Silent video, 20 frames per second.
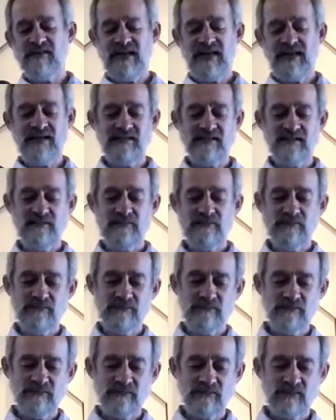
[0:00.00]
thanked.
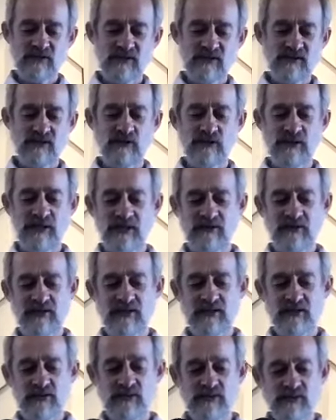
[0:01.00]
So here he
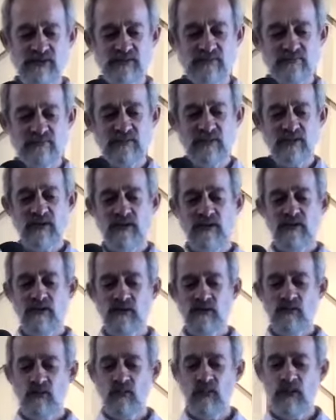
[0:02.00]
goes.
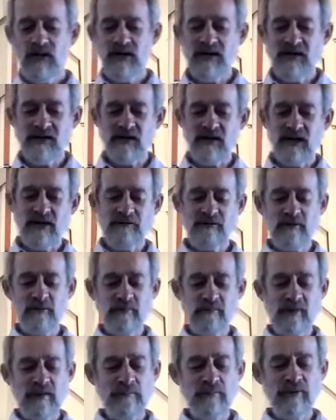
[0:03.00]
When I
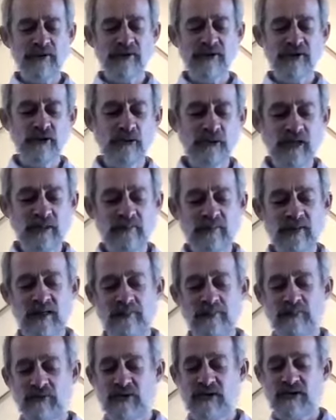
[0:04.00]
remember you in
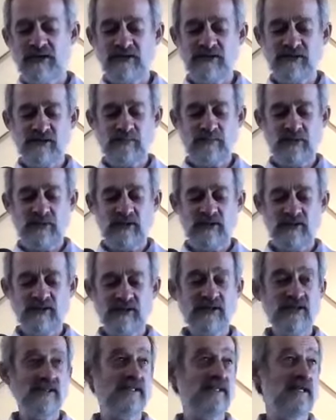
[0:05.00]
my prayers, Paul
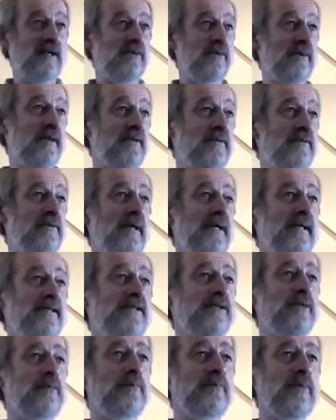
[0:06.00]
starts out with, right?
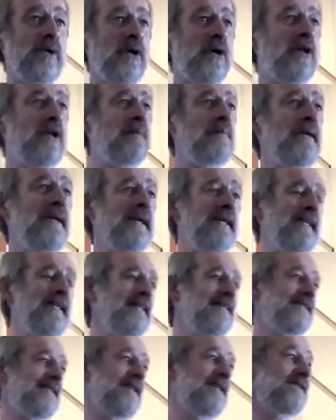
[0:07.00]
So Paul immediately
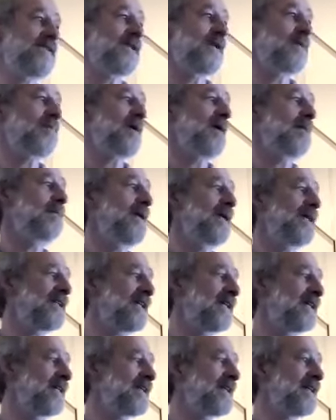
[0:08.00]
starts out by
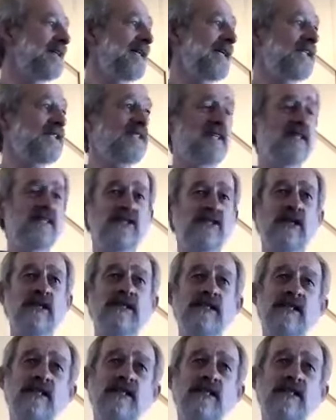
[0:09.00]
making a connection. It's not